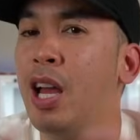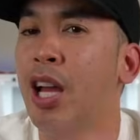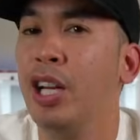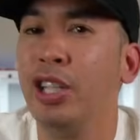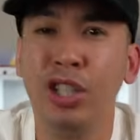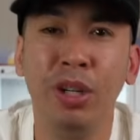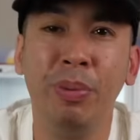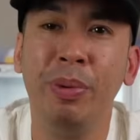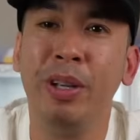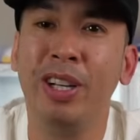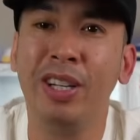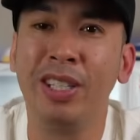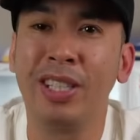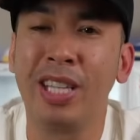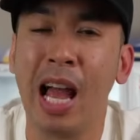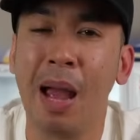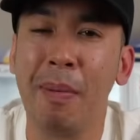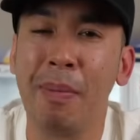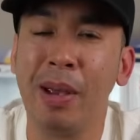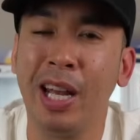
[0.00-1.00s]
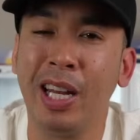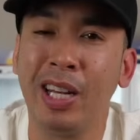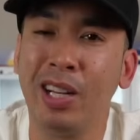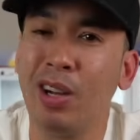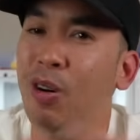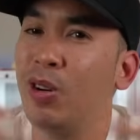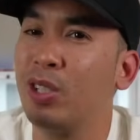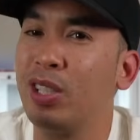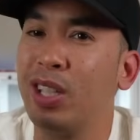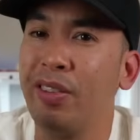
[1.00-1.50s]
Should be a good time, man.
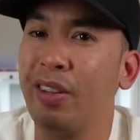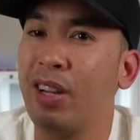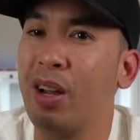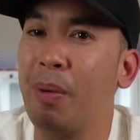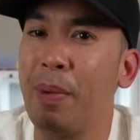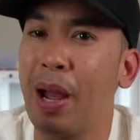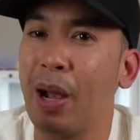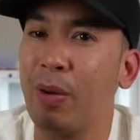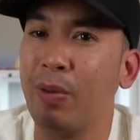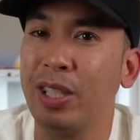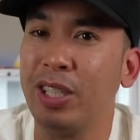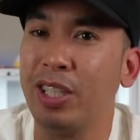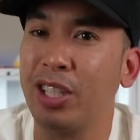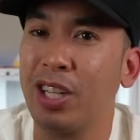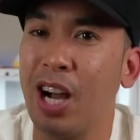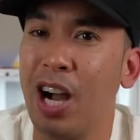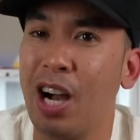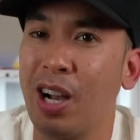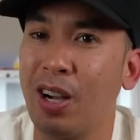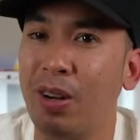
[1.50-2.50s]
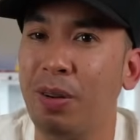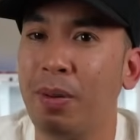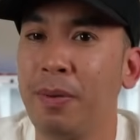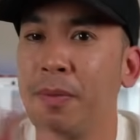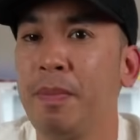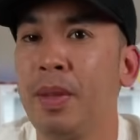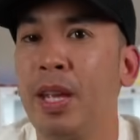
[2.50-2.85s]
Always love to come back when it's Chicago.